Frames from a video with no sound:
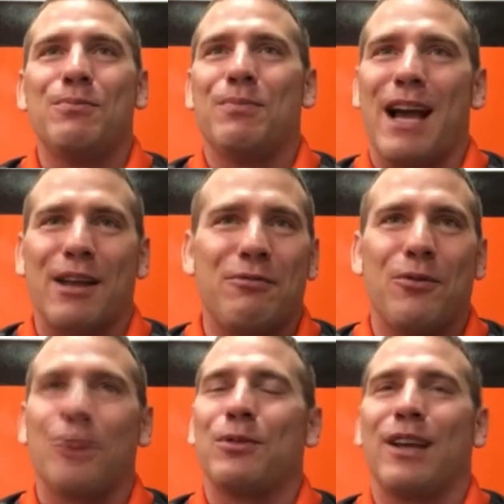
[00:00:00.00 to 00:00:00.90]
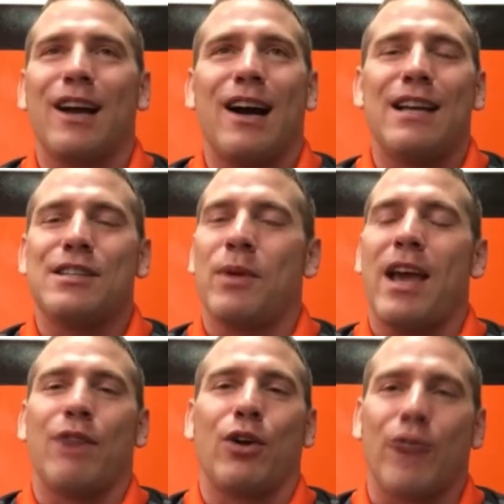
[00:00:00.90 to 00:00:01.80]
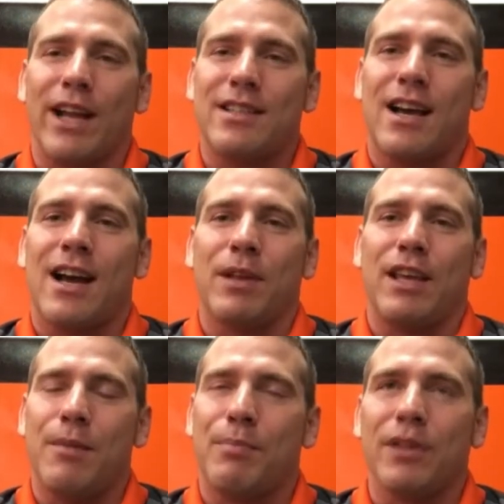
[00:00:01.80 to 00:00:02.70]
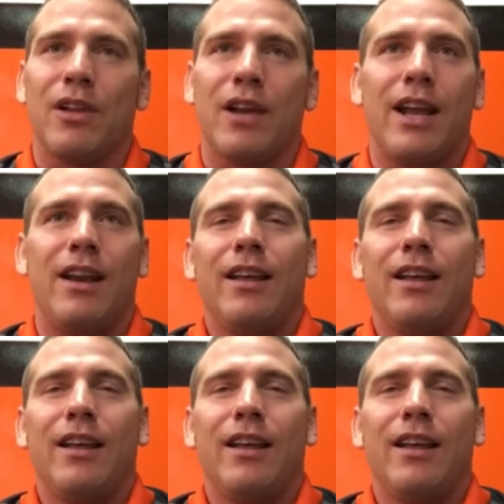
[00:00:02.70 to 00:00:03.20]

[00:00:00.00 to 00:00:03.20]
back and forth with the guys and we have a great time to keep it light.